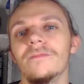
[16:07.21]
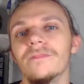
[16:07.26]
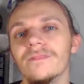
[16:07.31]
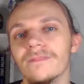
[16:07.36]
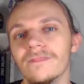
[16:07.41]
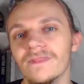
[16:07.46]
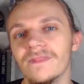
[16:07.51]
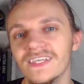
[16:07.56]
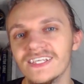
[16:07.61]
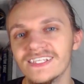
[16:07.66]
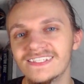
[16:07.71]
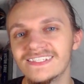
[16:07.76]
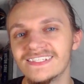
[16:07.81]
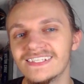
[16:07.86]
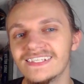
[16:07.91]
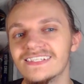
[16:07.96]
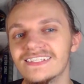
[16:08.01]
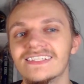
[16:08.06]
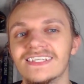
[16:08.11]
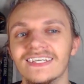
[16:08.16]
This
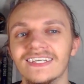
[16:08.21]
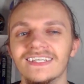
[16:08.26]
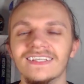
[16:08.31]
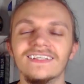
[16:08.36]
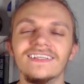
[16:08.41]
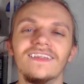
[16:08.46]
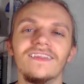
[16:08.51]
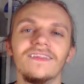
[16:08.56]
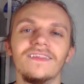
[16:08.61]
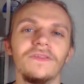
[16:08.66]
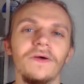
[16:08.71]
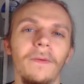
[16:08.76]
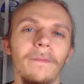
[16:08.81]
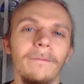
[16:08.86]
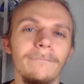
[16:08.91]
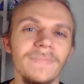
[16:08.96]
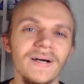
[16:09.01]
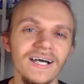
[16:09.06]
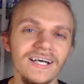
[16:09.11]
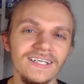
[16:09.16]
is it, the
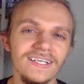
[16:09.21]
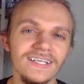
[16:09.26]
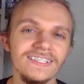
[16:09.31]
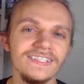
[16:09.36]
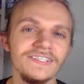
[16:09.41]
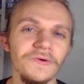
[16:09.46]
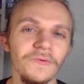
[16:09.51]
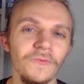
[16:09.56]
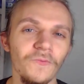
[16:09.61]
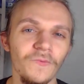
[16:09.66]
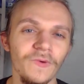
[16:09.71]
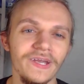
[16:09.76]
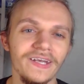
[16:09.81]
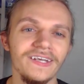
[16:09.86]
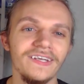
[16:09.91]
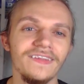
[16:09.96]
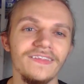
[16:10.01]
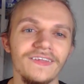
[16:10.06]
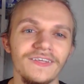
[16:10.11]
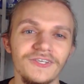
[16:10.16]
putt to win
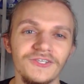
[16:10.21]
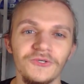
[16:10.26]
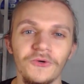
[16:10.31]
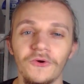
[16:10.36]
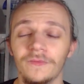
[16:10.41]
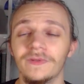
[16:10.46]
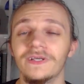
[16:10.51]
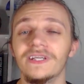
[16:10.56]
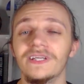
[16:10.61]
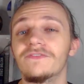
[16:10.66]
the tournament.